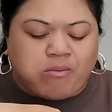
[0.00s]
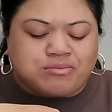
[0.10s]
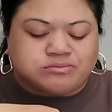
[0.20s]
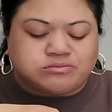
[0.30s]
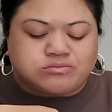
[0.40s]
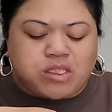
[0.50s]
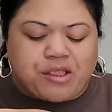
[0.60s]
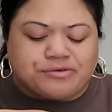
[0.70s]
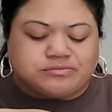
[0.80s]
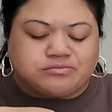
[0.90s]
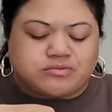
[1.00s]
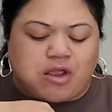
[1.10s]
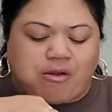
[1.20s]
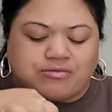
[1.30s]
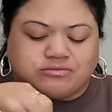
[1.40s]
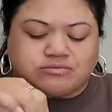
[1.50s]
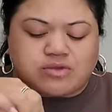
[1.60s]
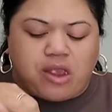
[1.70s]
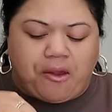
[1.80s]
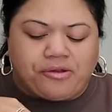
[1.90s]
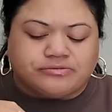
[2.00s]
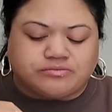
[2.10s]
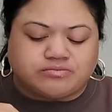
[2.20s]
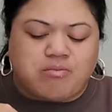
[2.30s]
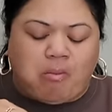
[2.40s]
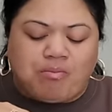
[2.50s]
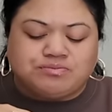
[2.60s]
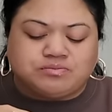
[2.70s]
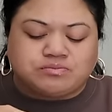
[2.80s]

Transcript: until the end of the year, maybe. Mm-hmm.